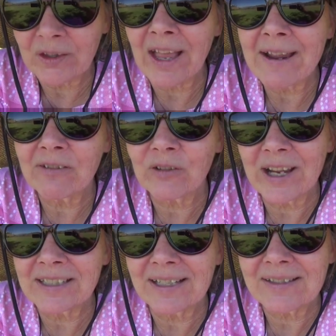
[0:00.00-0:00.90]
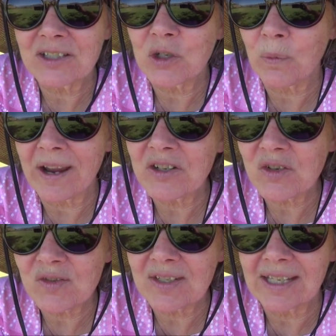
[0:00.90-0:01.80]
life-threatening
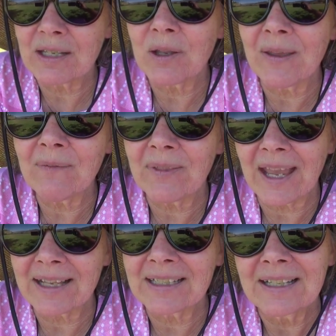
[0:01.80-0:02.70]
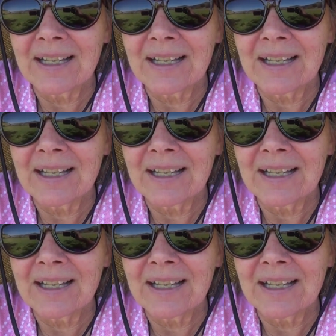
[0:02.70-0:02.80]
situations, if that